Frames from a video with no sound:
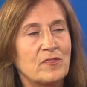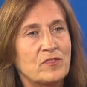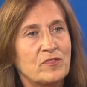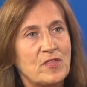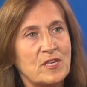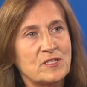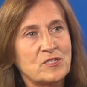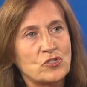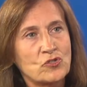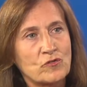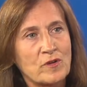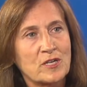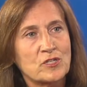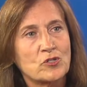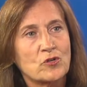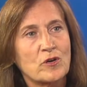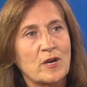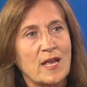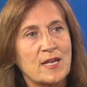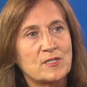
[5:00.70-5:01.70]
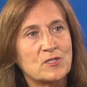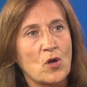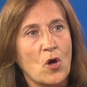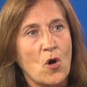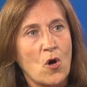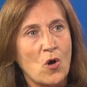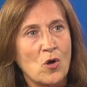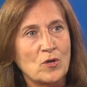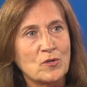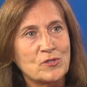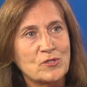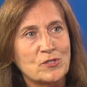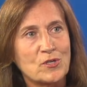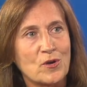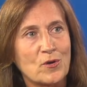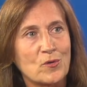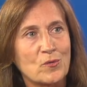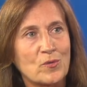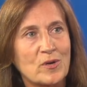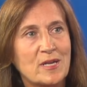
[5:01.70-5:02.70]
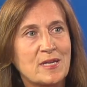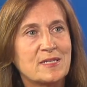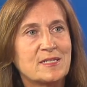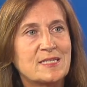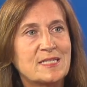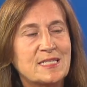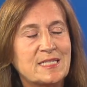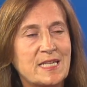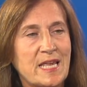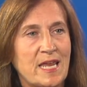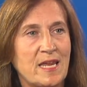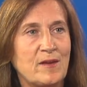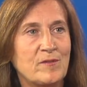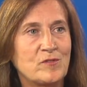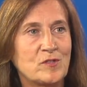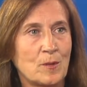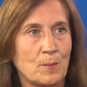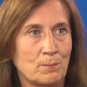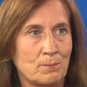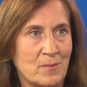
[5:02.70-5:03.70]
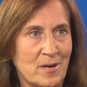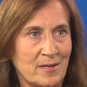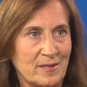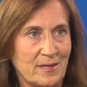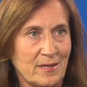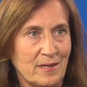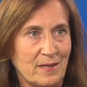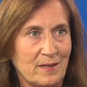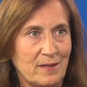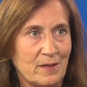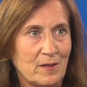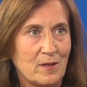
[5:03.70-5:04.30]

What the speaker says: This treasurer has also saved money